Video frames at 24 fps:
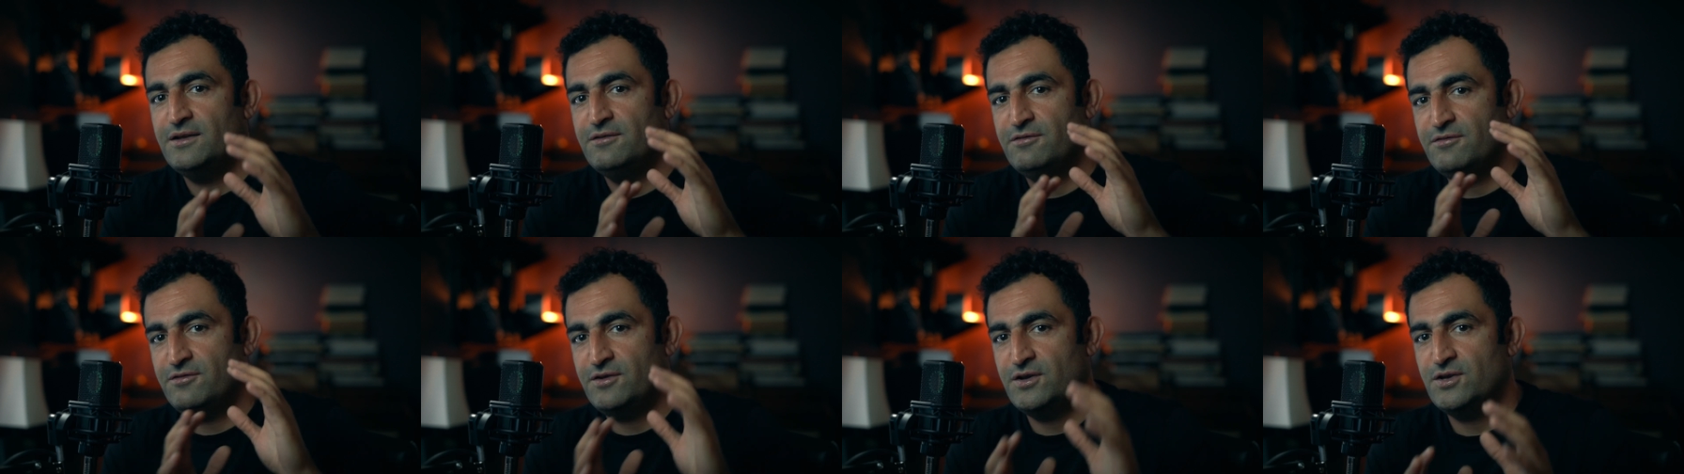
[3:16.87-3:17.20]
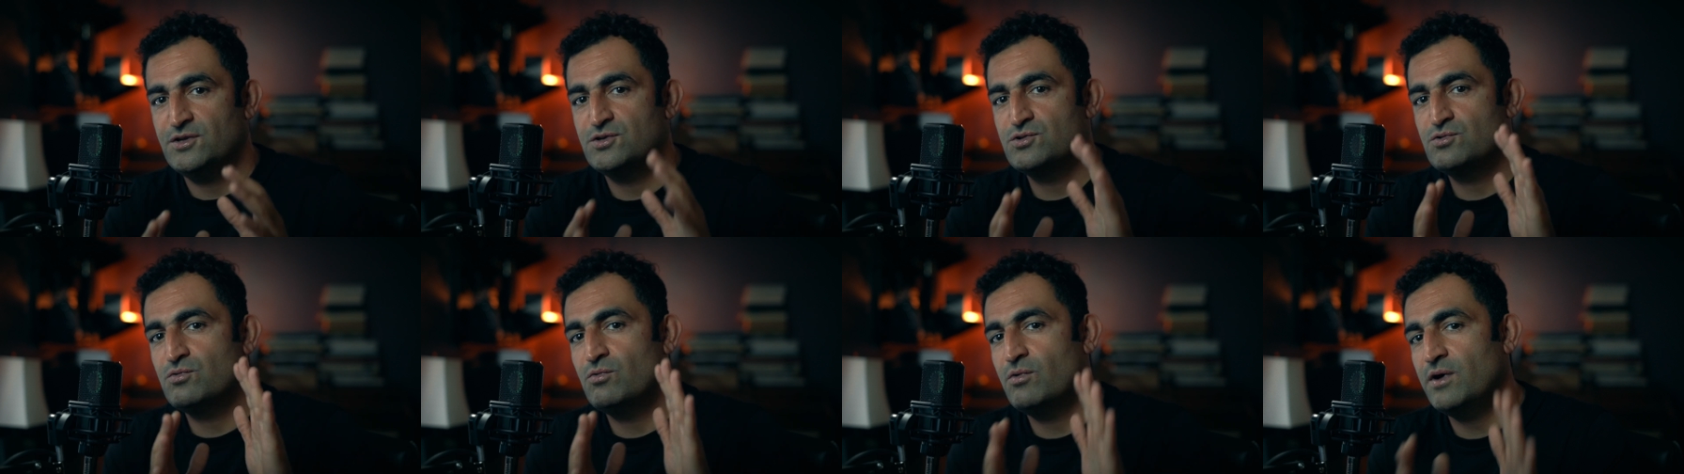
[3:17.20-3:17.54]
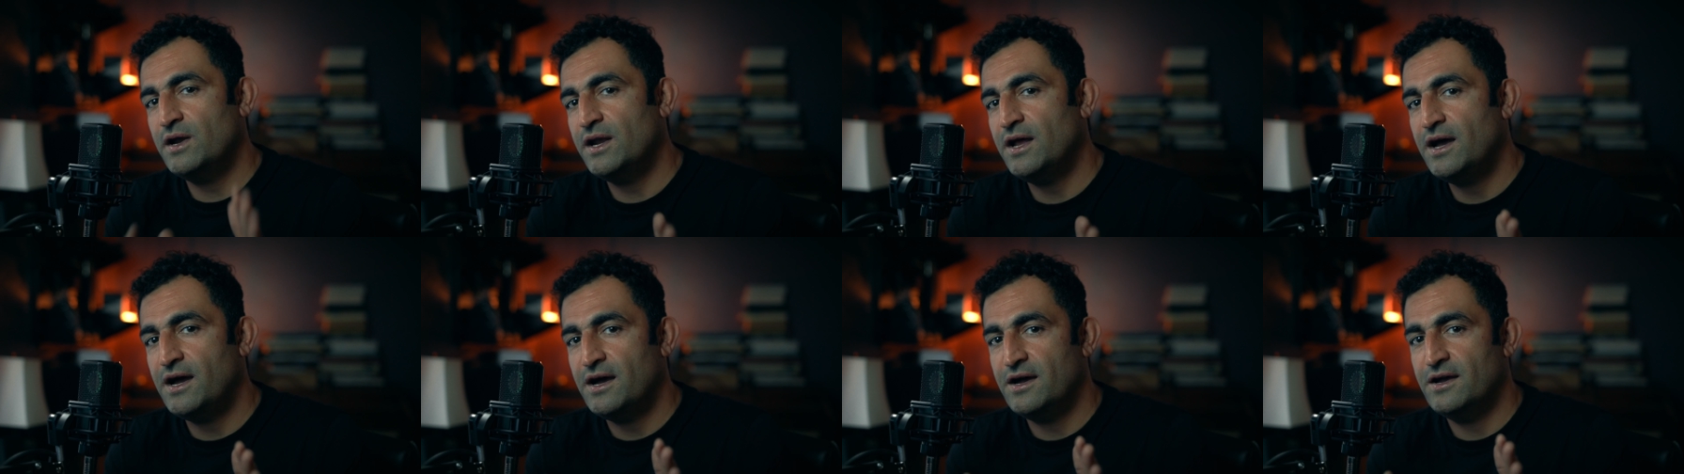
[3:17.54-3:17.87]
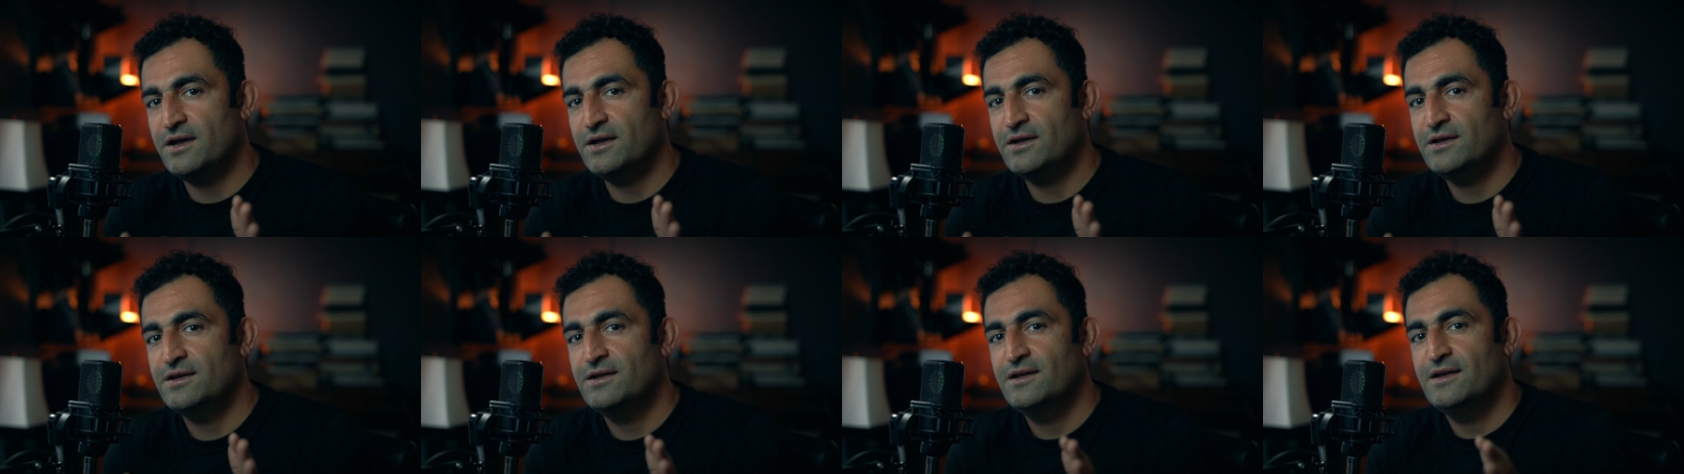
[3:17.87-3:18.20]
finish one
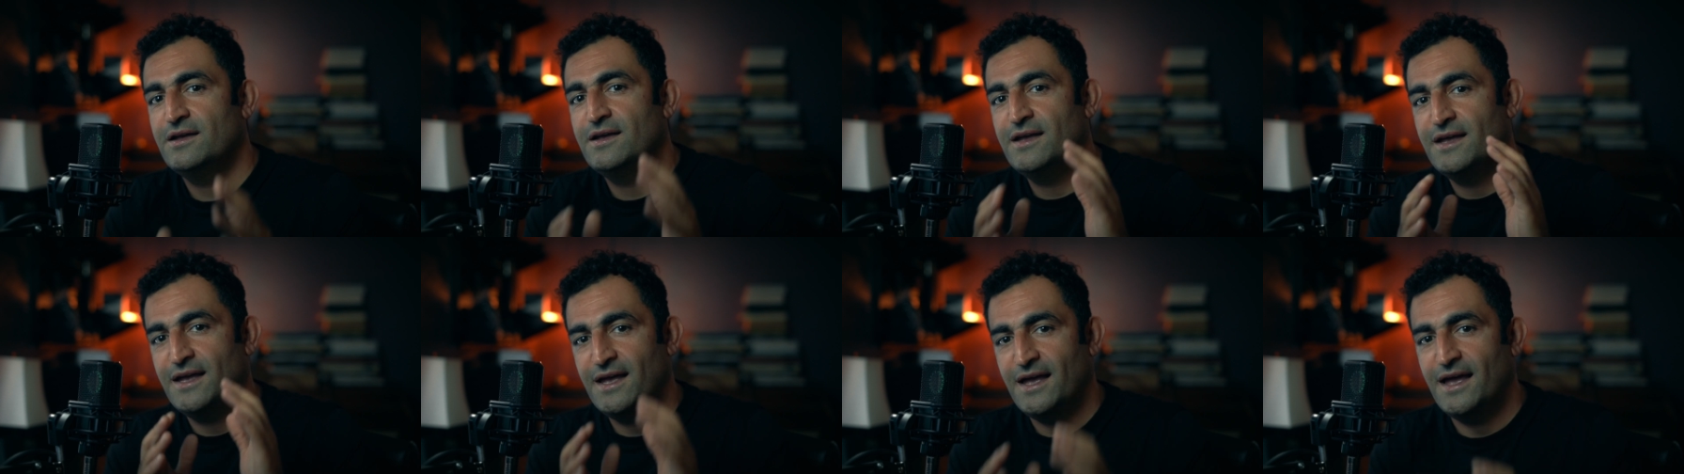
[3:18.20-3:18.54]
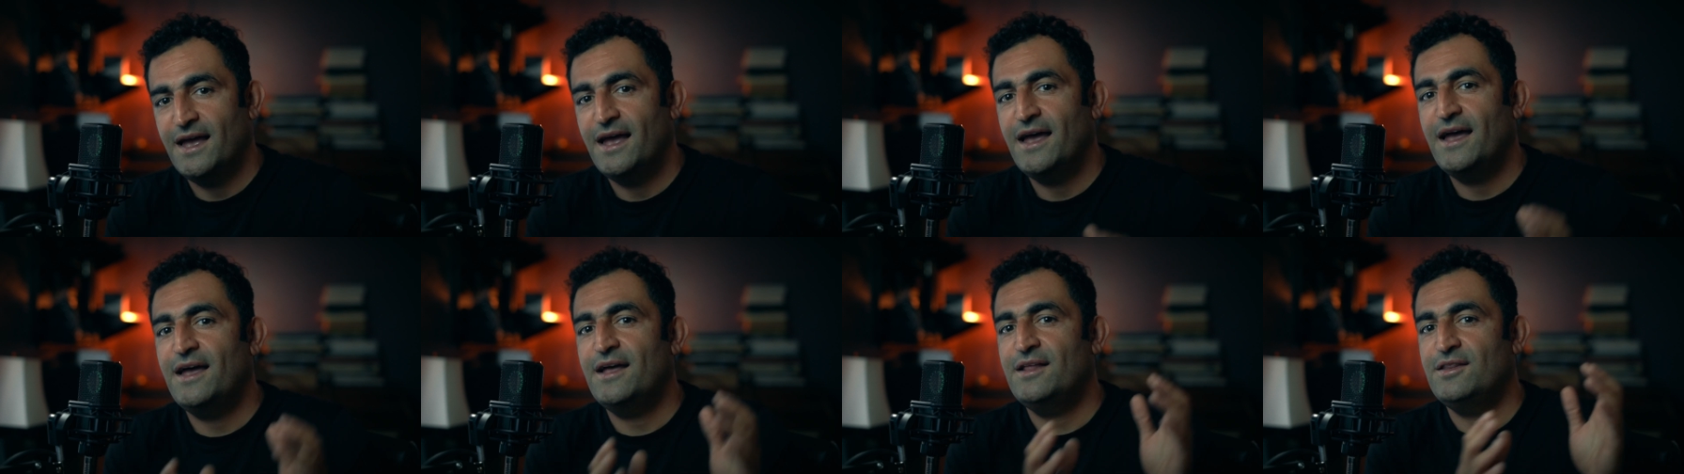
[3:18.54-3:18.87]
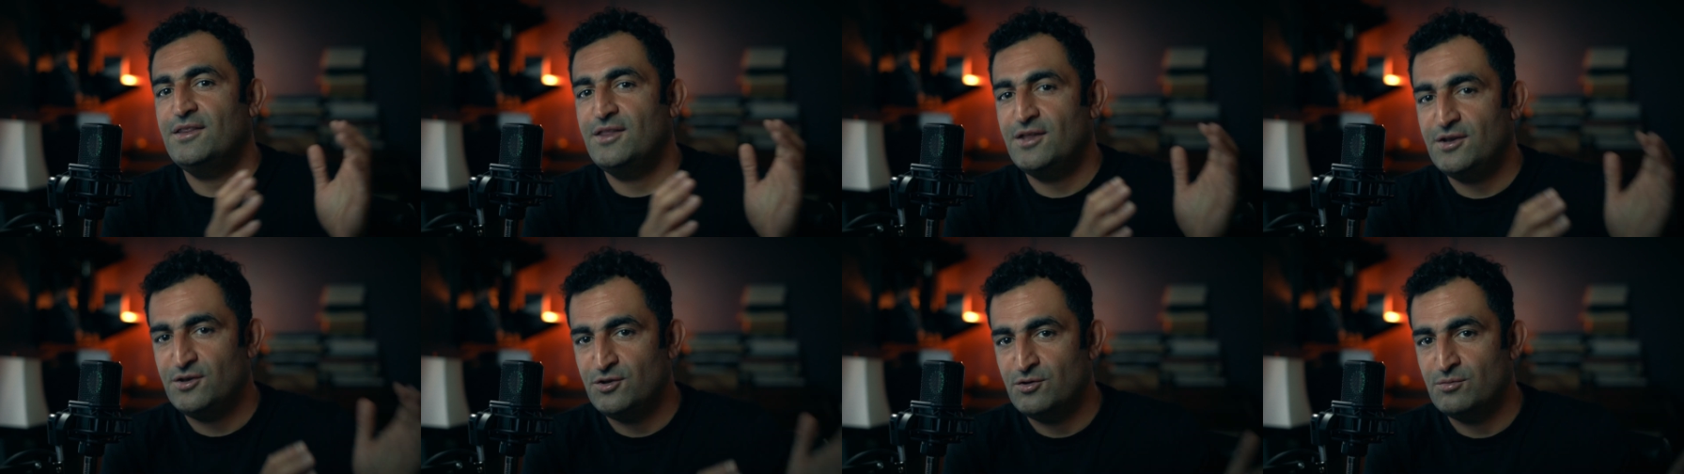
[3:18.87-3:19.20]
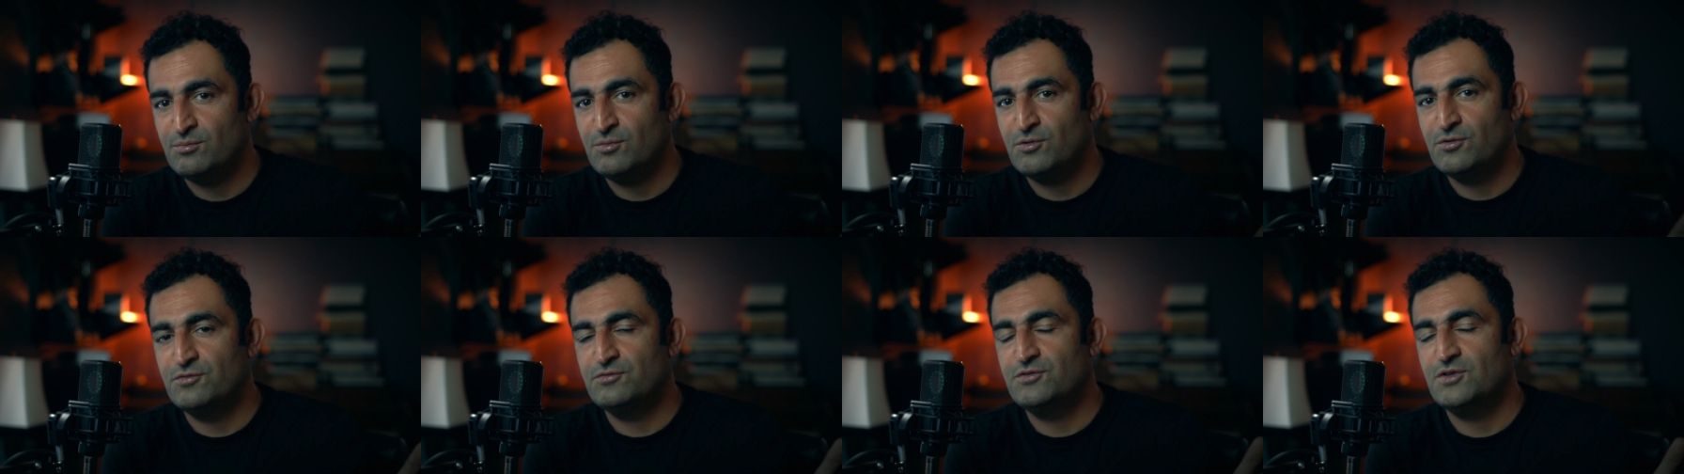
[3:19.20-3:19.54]
eye and then you
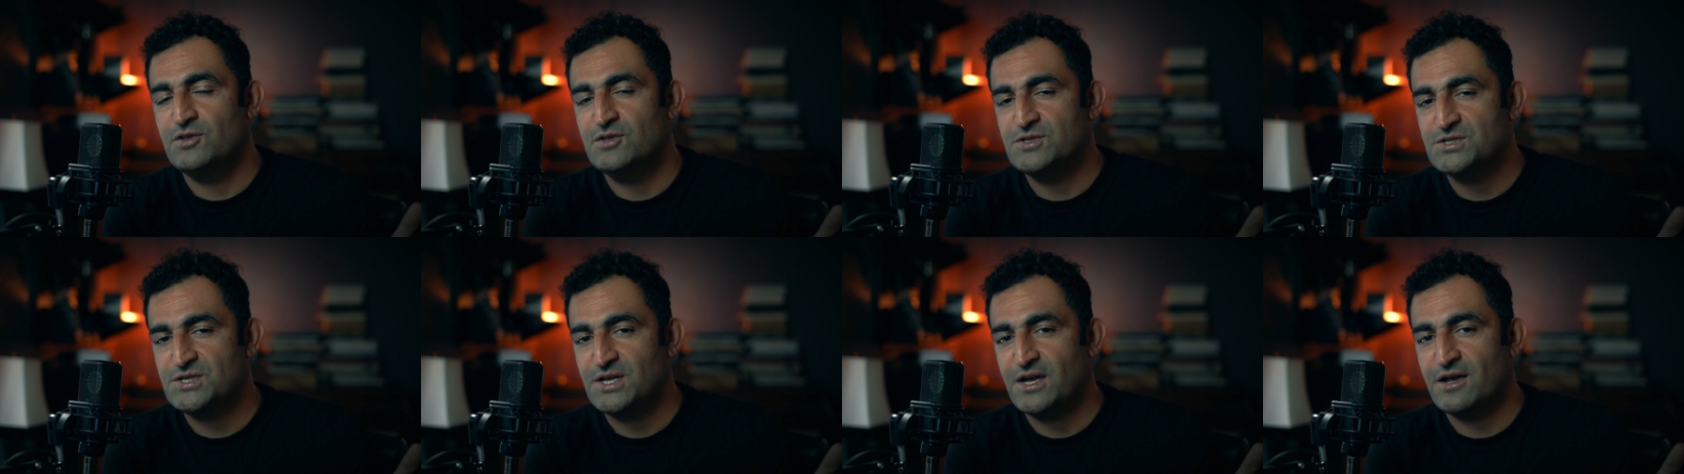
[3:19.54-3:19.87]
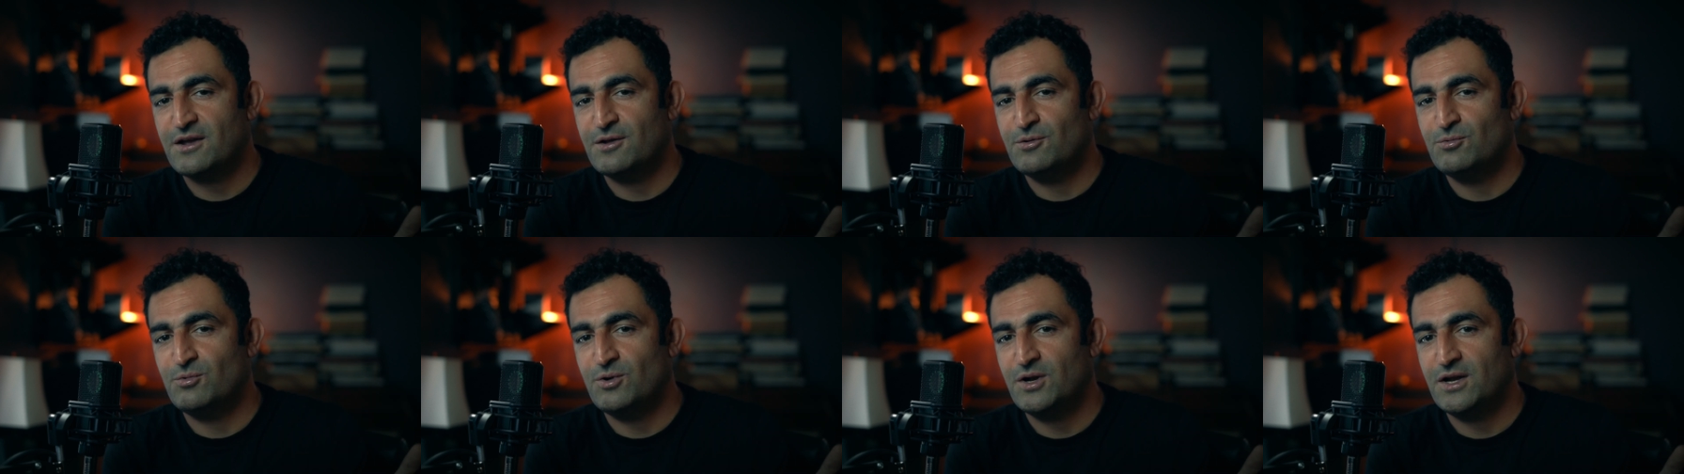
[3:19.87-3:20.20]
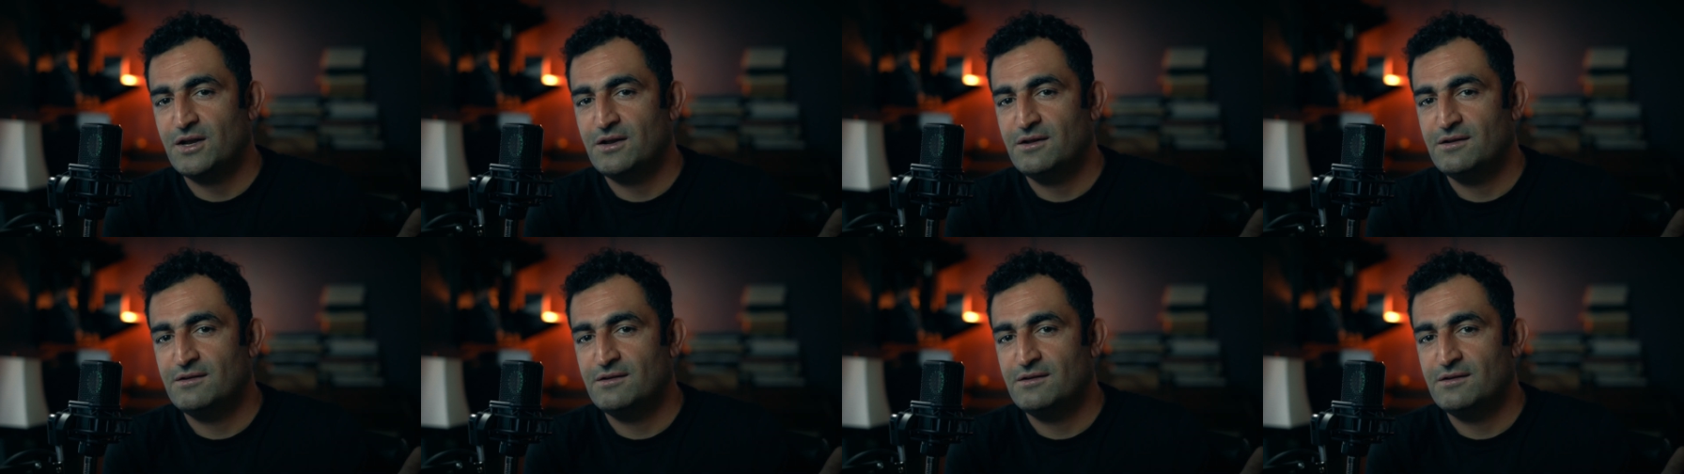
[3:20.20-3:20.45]
move to the second one.